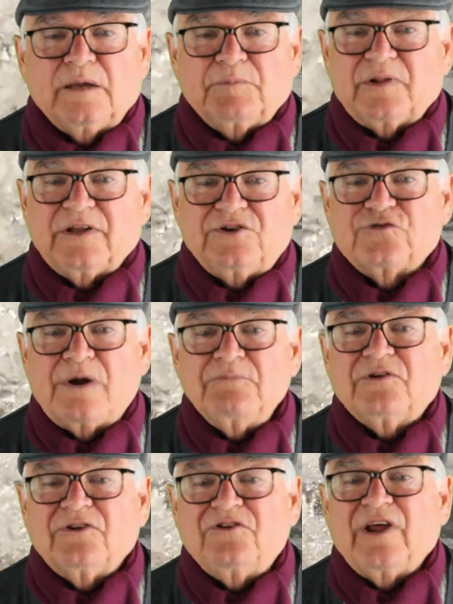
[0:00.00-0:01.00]
but they
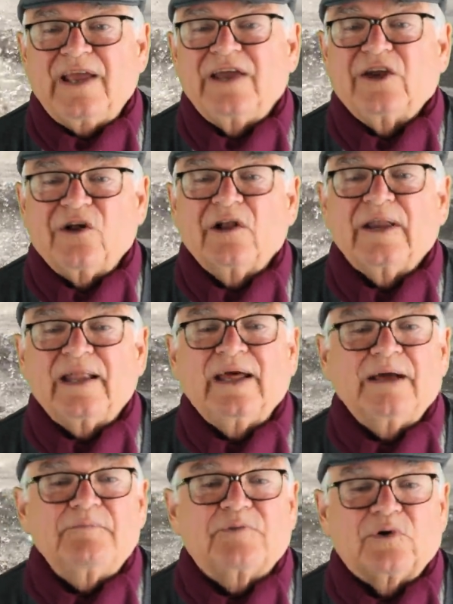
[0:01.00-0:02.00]
dreamt to take an
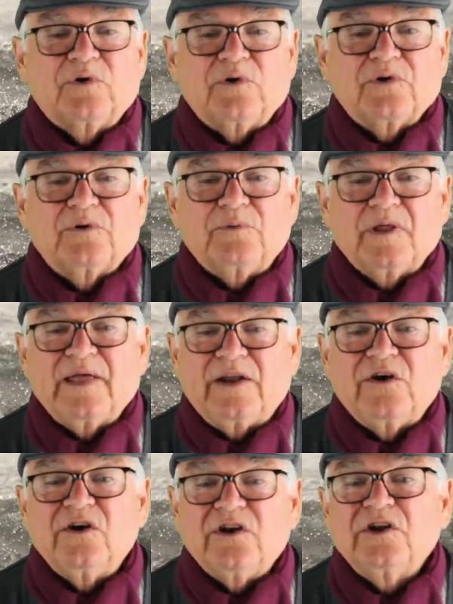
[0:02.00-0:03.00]
holiday abroad, where they'd
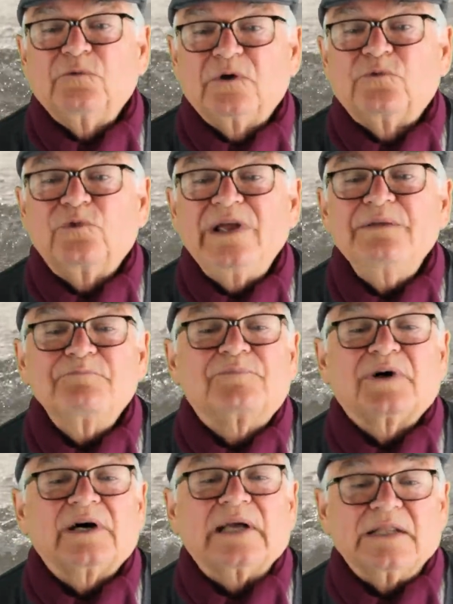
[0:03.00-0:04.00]
heard it were reet
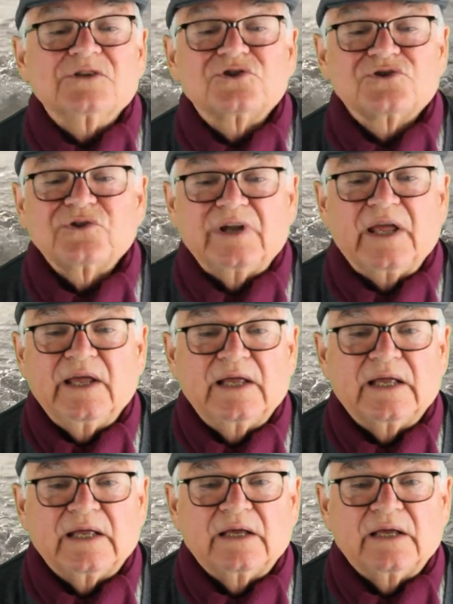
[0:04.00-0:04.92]
bright and sunny.